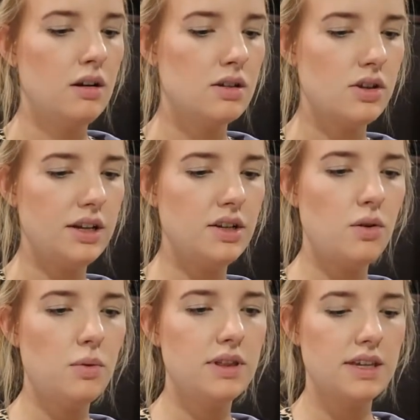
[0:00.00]
So I
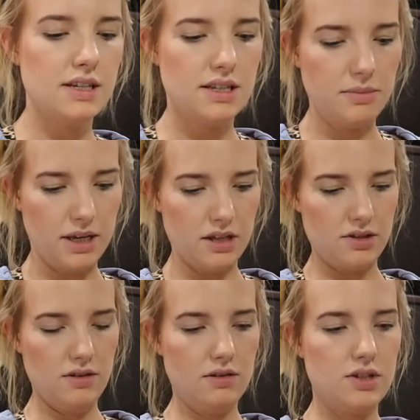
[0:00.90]
don't want this to be
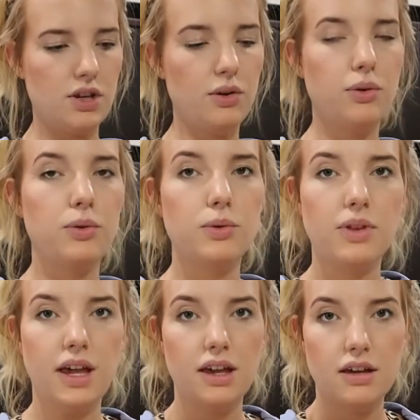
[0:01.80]
too
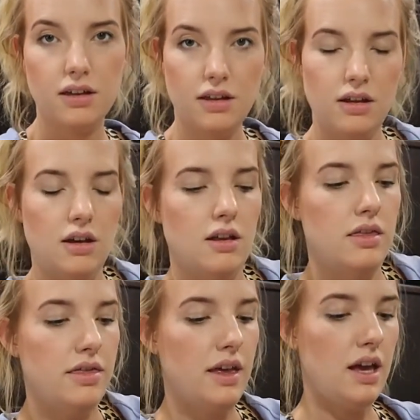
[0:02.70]
like
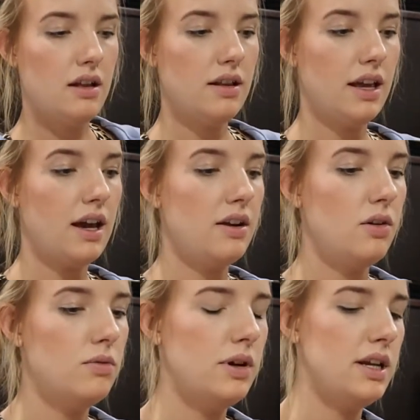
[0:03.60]
thin, like I
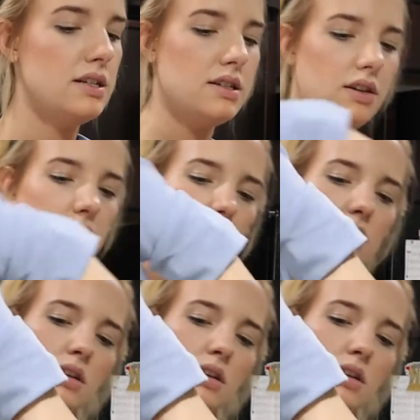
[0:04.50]
don't want it to,